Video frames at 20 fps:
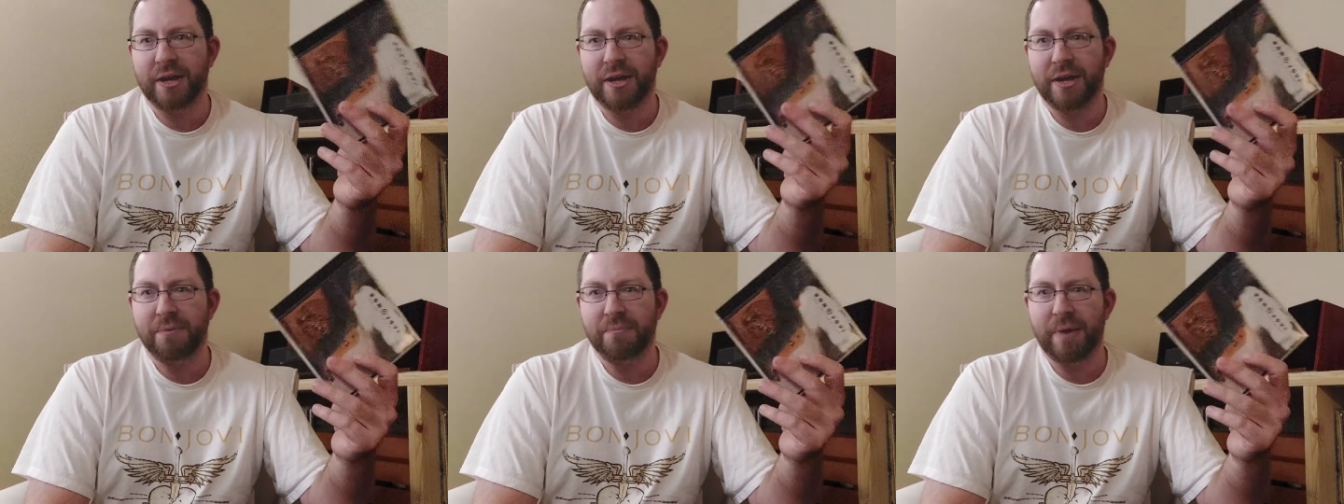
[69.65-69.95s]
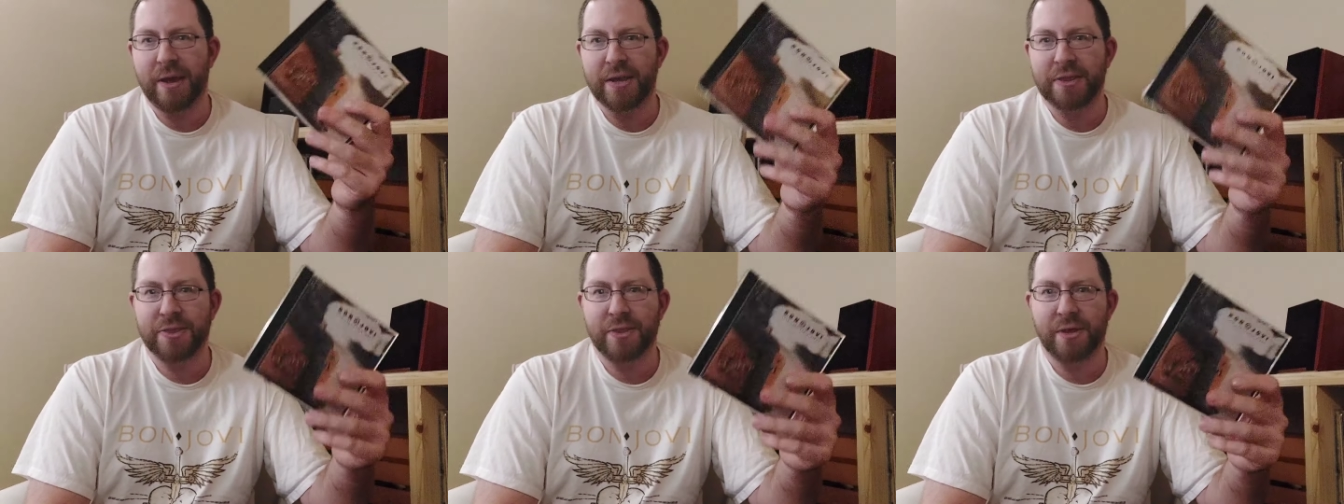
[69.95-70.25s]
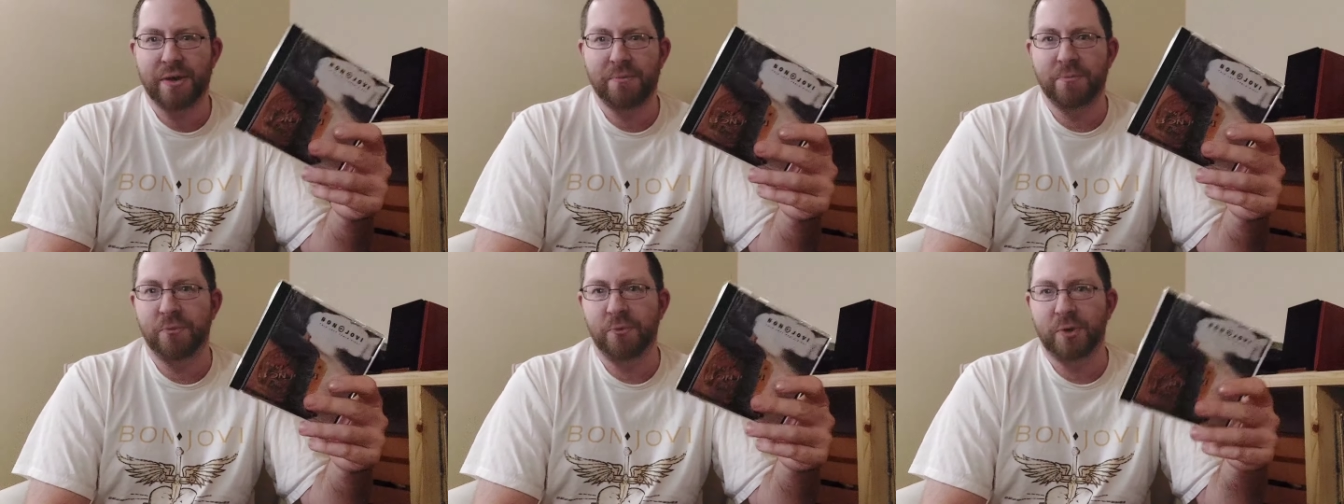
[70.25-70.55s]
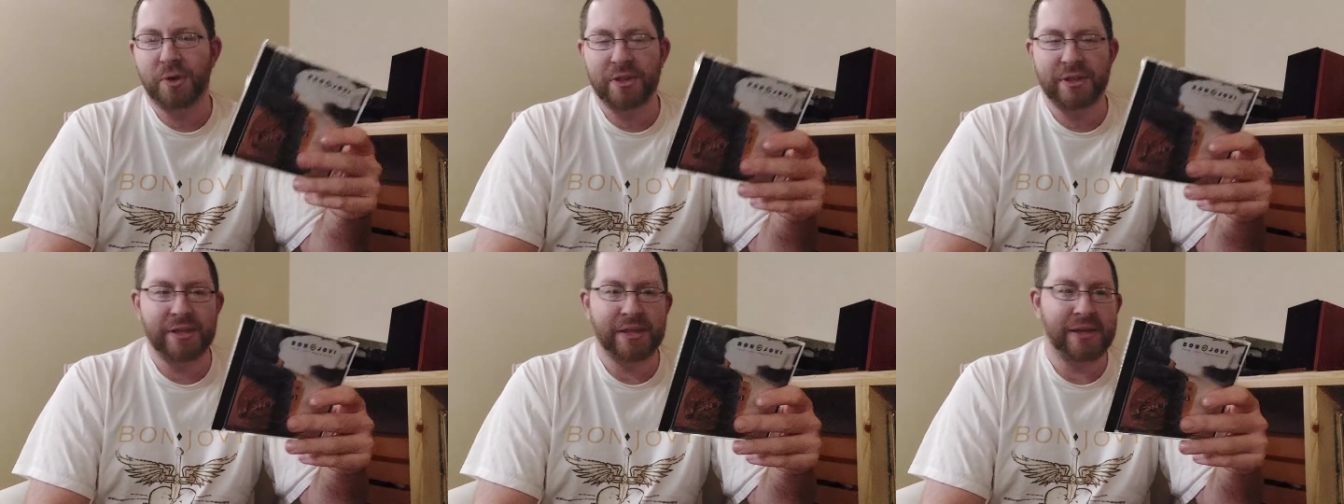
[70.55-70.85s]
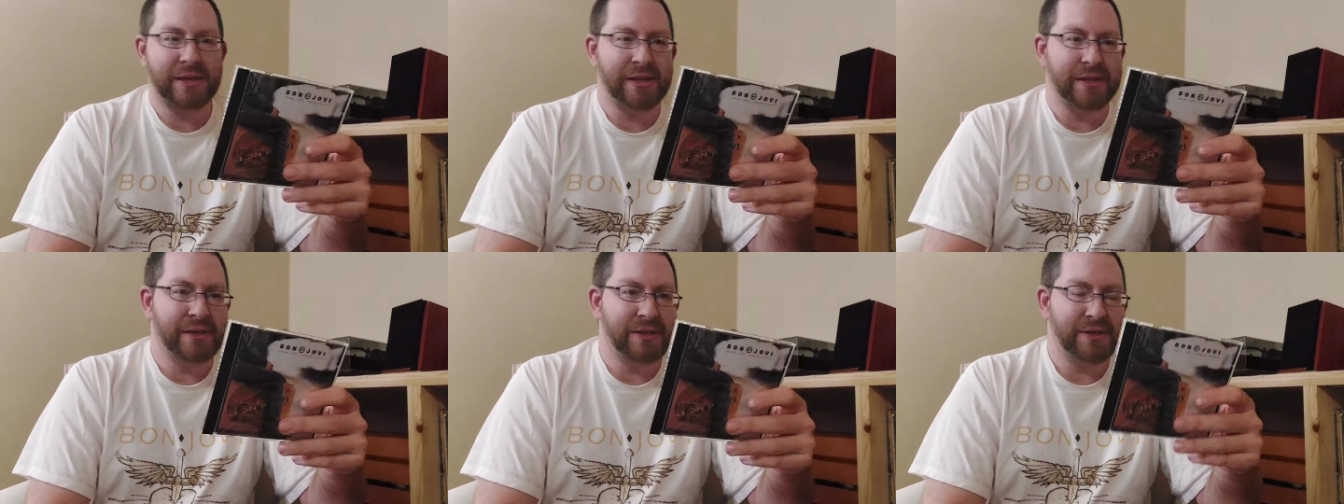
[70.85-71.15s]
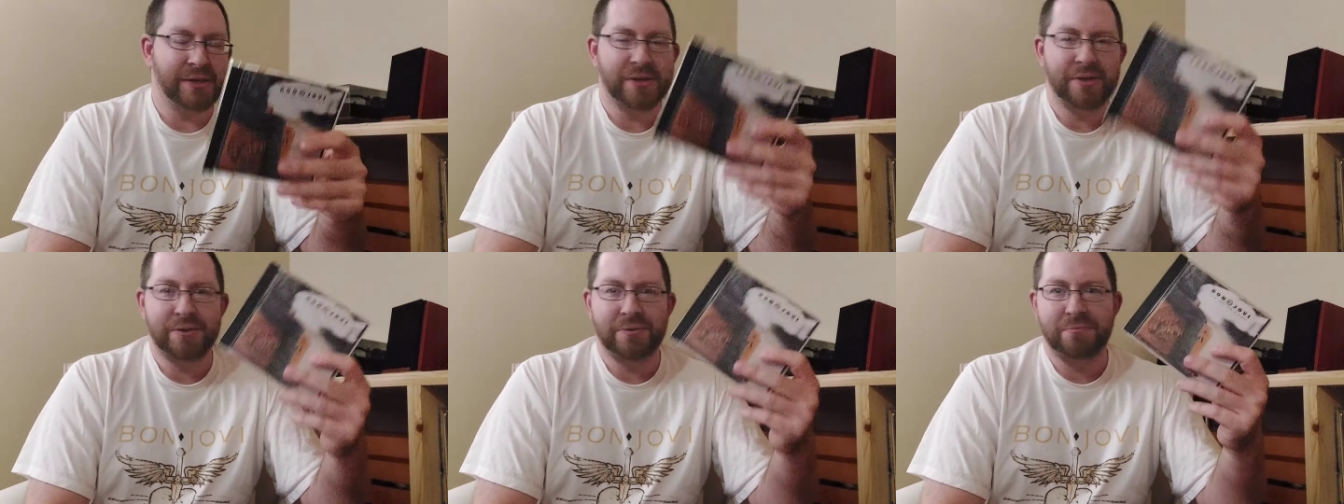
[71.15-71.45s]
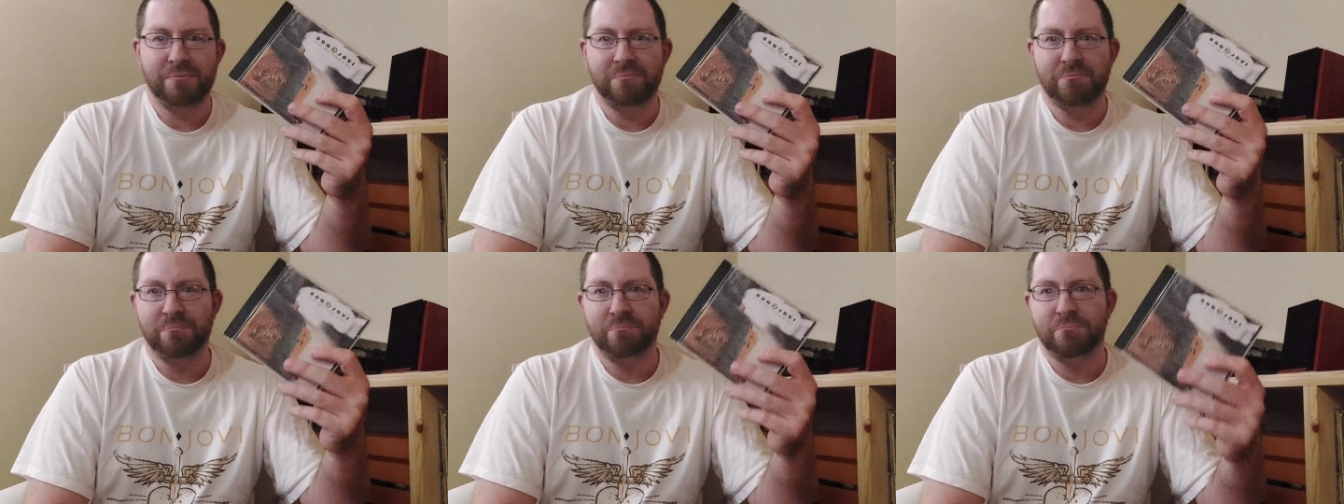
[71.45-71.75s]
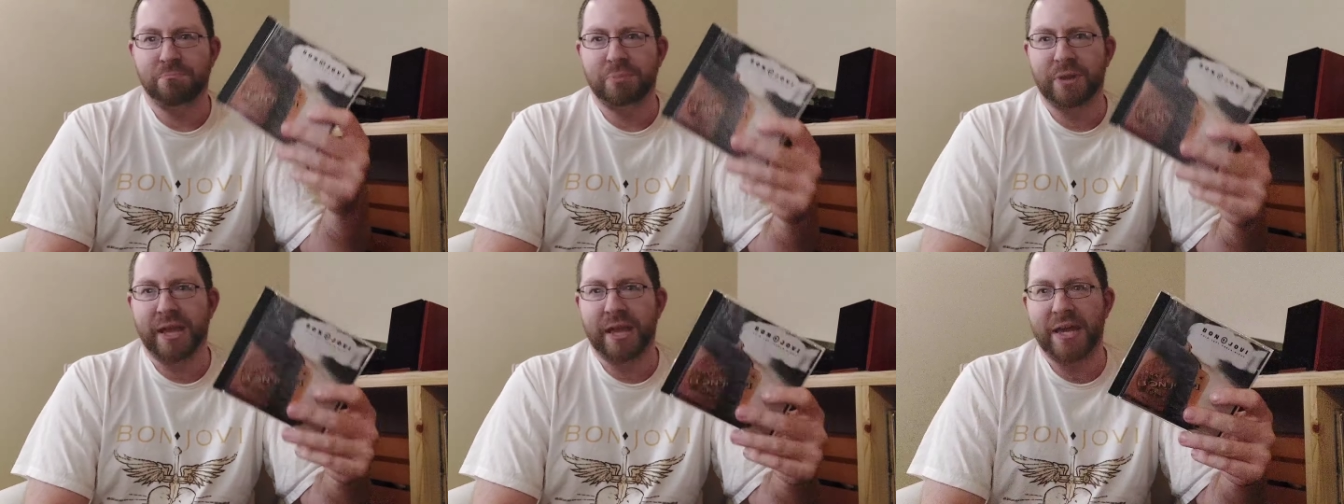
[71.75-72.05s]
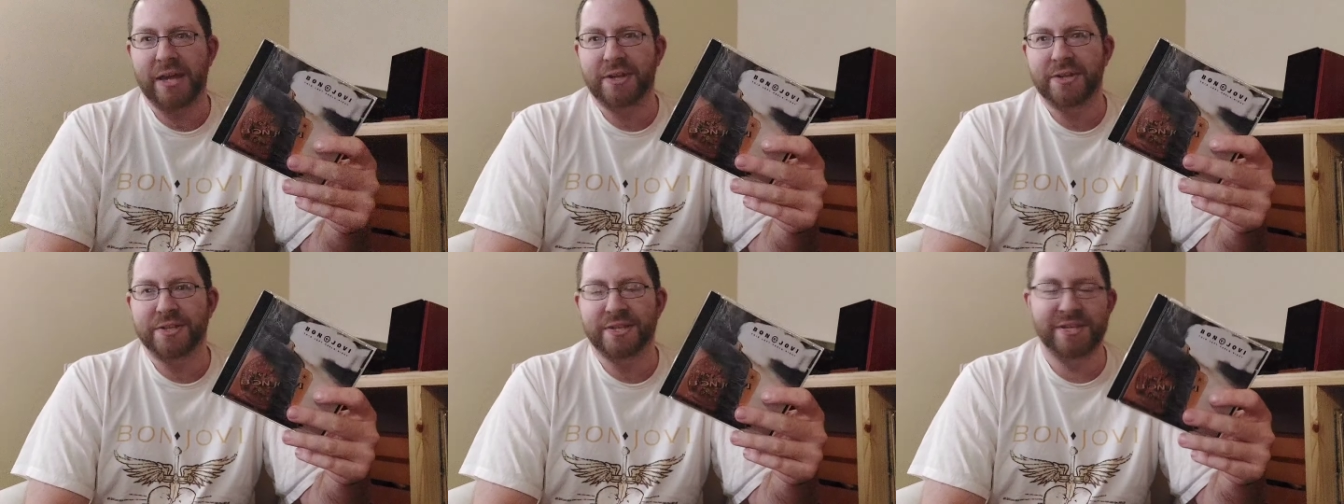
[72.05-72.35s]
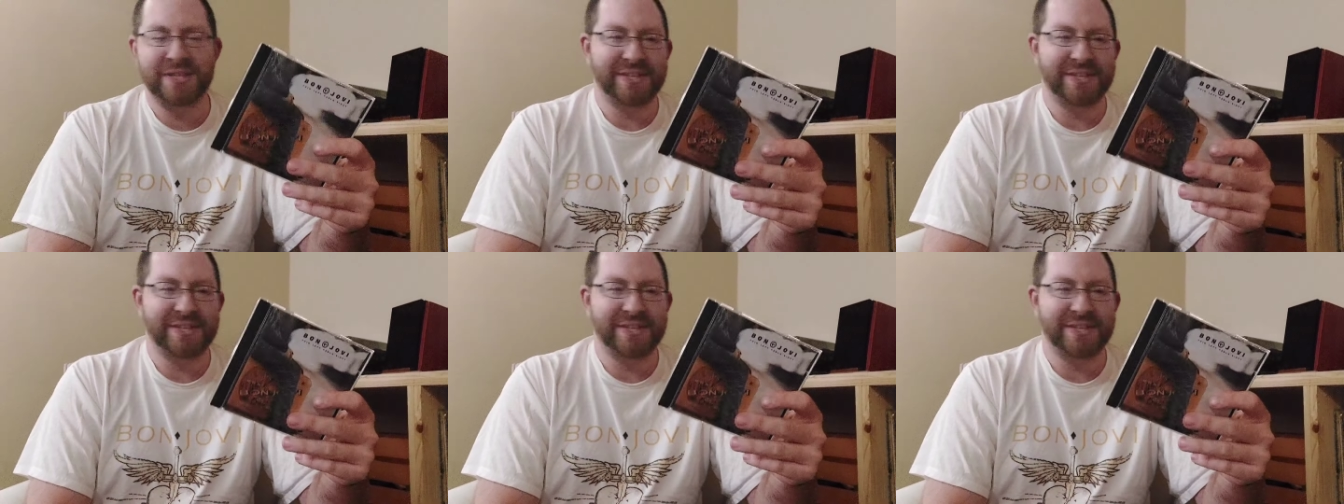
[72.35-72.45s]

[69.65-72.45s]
and make them really bland.